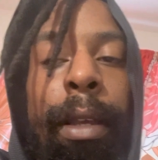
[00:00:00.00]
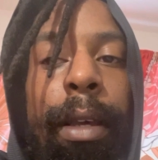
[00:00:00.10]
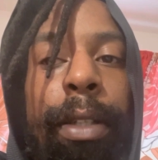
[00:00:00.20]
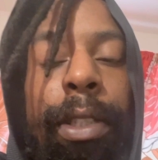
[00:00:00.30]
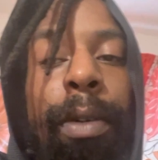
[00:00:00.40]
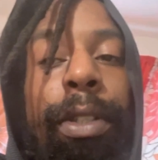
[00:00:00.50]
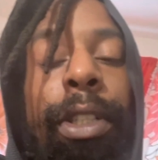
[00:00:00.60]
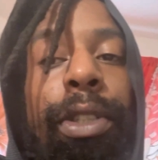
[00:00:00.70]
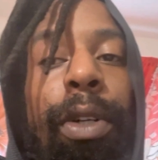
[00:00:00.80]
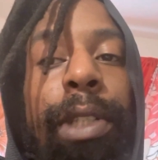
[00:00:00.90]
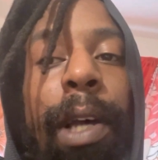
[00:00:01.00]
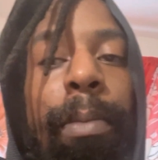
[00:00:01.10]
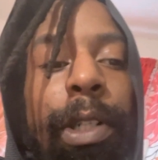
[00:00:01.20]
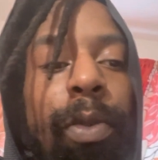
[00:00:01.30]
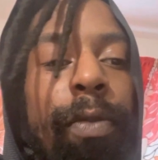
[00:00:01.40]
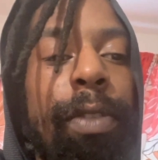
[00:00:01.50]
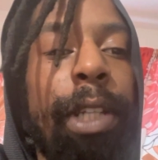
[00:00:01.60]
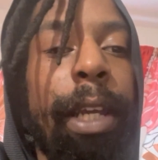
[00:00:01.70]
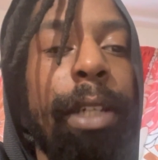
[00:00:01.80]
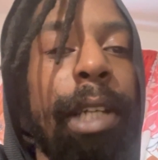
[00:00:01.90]
So it just shows how much we've
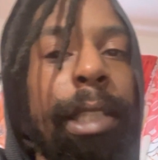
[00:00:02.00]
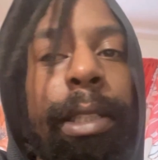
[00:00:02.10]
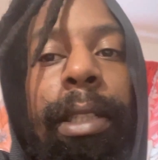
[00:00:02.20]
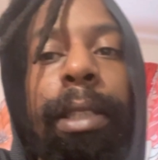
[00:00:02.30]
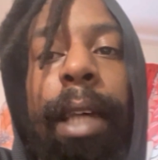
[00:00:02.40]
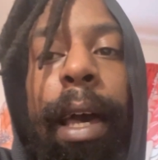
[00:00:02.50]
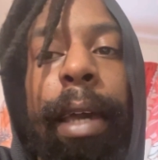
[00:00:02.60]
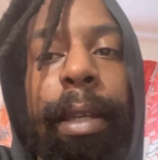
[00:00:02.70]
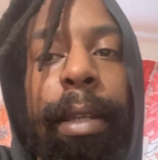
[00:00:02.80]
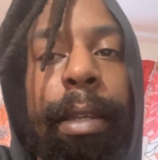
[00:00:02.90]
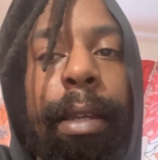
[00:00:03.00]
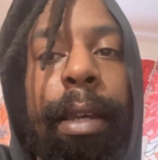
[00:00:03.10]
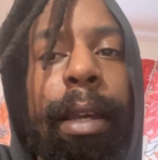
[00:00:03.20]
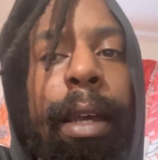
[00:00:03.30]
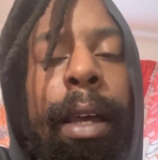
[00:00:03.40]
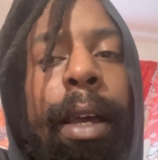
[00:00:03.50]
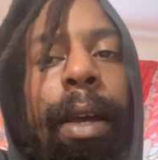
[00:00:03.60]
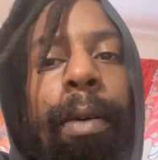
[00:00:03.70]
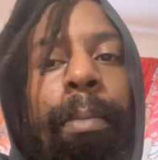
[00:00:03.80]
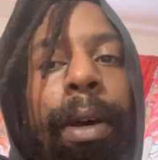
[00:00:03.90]
changed as a society.
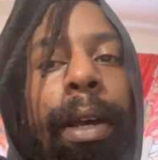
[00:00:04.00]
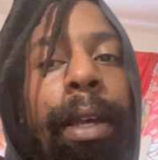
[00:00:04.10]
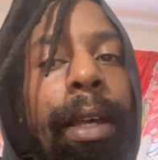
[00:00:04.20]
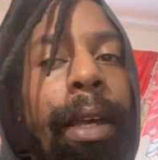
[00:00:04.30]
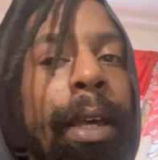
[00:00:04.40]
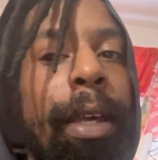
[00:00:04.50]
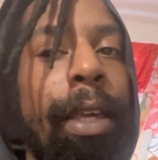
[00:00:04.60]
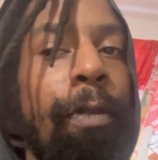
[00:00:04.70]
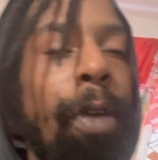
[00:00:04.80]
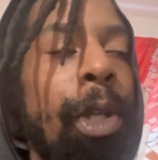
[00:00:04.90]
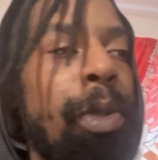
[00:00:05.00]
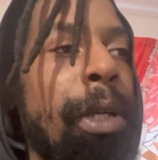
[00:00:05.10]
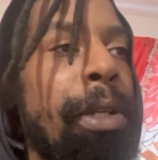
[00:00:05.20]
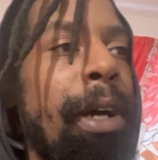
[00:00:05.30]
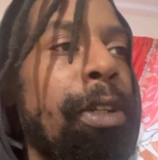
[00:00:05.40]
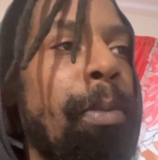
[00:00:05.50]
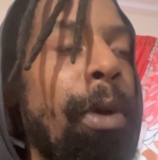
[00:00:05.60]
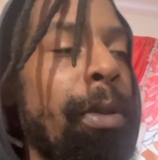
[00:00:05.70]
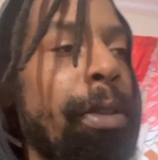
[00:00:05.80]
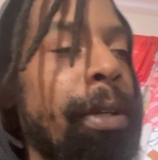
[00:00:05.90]
But eventually, Dr.
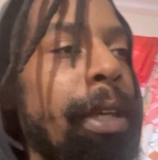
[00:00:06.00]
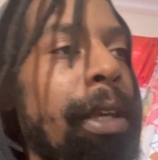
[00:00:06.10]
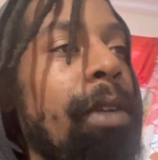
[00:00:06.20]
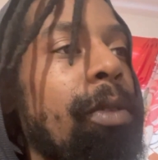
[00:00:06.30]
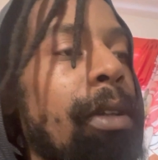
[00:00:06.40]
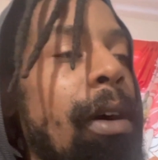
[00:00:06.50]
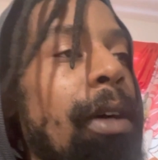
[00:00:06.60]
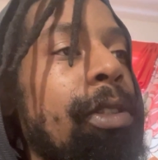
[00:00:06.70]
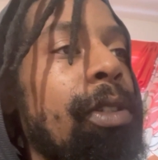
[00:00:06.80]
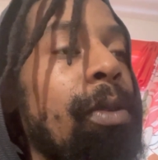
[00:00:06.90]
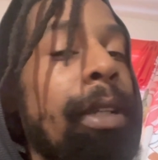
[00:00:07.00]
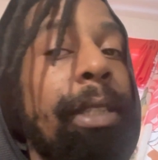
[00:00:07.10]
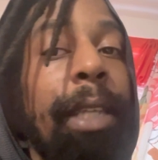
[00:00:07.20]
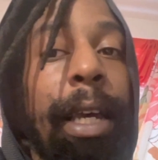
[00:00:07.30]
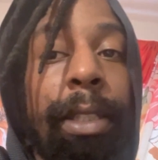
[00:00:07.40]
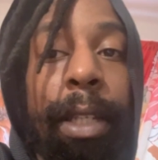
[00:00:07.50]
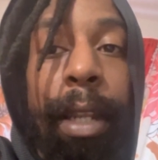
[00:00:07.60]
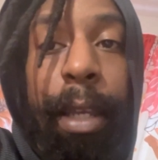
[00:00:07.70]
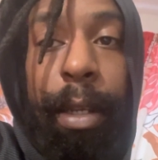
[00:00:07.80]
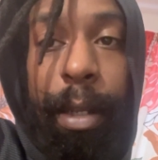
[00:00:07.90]
Martin Luther King was also
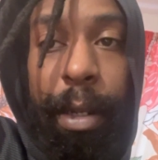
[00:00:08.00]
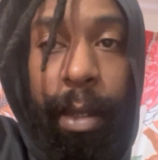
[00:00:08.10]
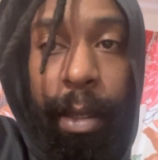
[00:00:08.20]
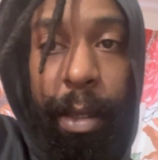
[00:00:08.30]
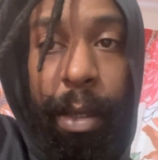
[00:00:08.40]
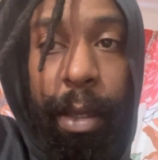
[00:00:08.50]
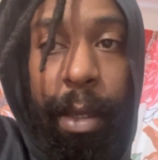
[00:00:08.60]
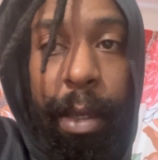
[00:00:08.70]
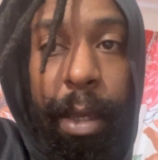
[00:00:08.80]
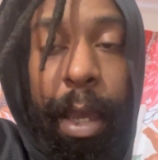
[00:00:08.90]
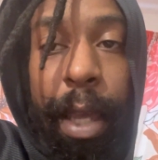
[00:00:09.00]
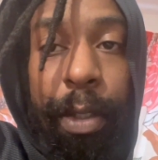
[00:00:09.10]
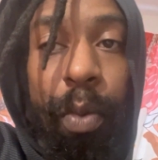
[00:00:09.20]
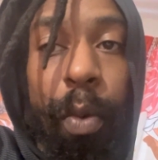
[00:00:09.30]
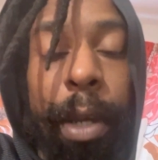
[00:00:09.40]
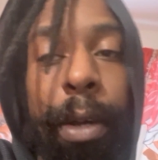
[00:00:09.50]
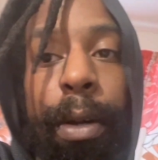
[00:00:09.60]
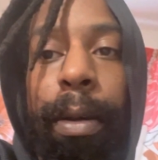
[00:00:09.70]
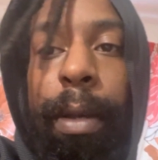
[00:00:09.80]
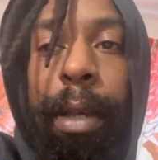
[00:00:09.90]
assassinated as
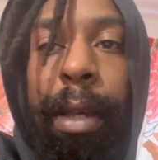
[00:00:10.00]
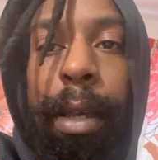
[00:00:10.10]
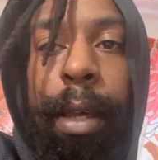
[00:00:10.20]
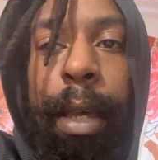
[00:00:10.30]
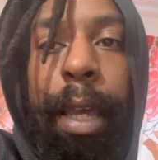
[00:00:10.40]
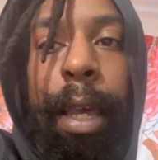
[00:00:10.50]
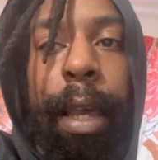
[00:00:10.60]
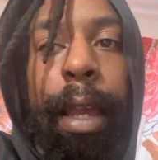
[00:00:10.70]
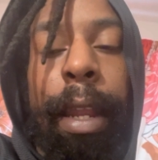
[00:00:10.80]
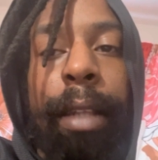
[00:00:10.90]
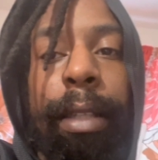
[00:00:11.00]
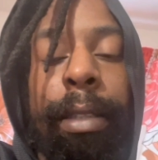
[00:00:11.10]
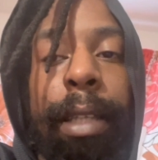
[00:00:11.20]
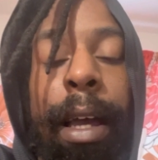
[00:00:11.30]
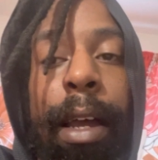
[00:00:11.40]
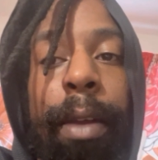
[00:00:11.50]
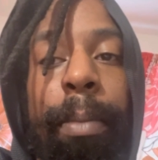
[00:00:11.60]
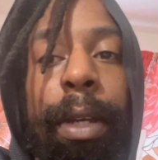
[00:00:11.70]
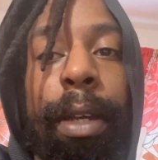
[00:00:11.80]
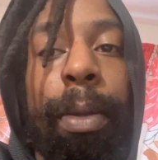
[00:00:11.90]
well. And at the
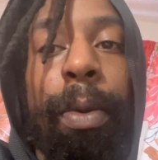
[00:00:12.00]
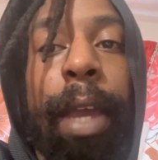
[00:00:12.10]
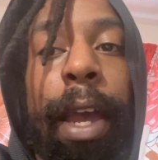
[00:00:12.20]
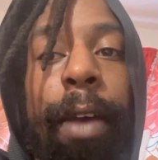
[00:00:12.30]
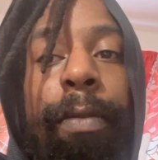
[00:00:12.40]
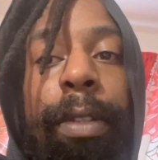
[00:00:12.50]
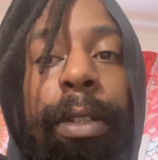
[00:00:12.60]
time, you have